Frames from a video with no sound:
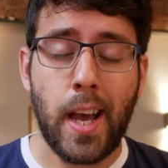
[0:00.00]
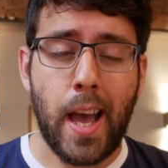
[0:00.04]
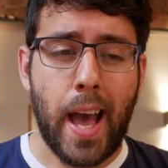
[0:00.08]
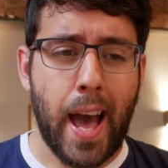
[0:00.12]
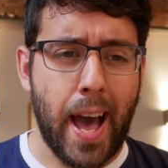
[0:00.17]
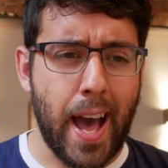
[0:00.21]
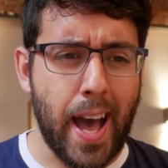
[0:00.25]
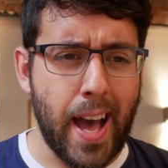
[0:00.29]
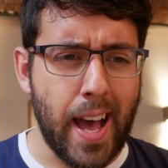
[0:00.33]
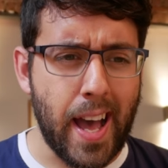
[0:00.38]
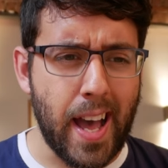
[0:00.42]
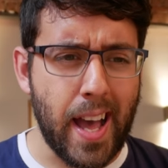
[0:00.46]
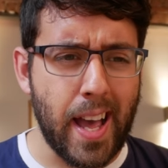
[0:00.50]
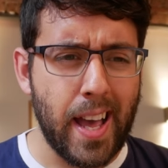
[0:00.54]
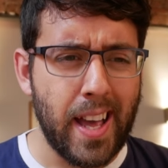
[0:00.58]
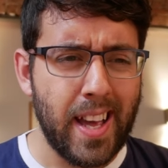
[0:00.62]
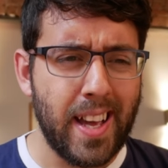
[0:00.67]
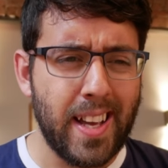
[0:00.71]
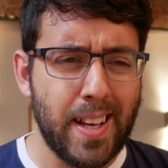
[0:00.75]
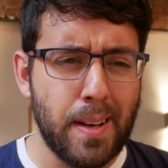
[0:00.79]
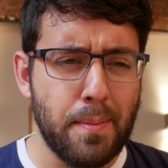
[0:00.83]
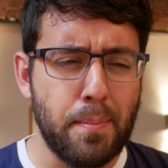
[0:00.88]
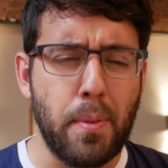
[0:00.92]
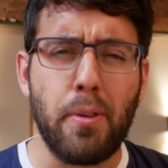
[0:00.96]
Uh,
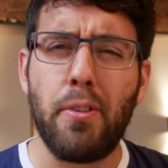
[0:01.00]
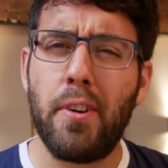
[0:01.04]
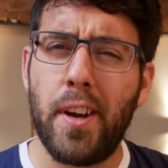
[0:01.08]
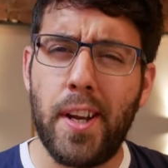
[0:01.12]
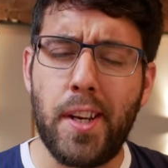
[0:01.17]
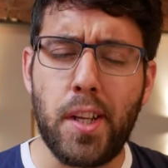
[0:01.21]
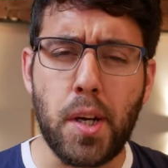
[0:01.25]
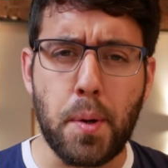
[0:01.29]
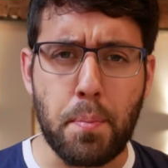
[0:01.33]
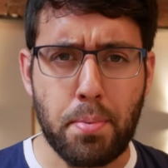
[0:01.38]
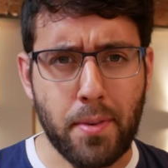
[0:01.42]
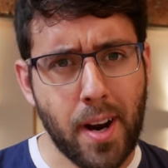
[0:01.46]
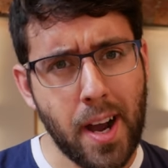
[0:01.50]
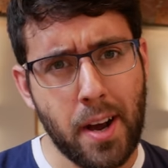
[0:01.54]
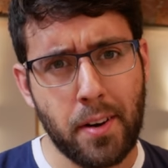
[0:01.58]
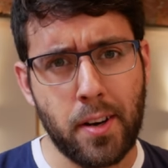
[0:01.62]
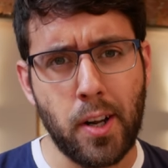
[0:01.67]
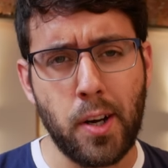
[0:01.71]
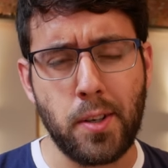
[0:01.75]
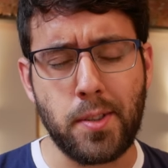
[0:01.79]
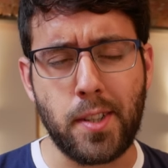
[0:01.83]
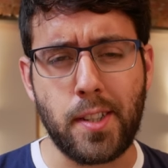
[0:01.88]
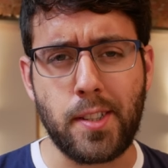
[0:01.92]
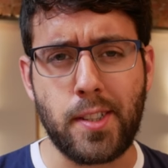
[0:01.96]
Mourinho brown
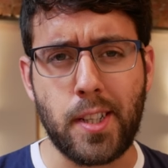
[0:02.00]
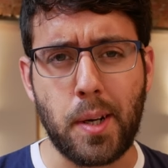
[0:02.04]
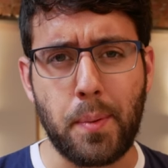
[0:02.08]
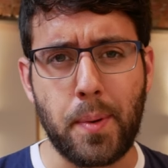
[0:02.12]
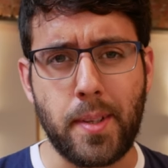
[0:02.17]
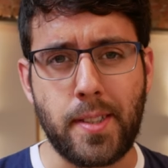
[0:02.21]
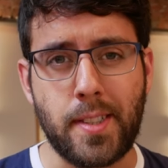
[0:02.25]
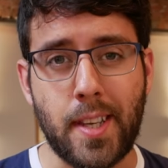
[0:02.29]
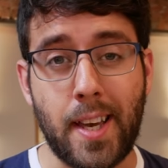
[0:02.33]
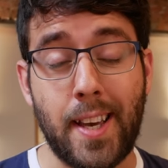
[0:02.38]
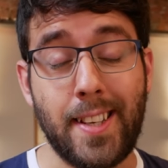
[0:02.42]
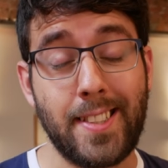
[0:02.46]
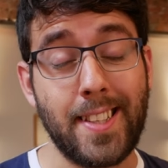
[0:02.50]
nosing, shall we say.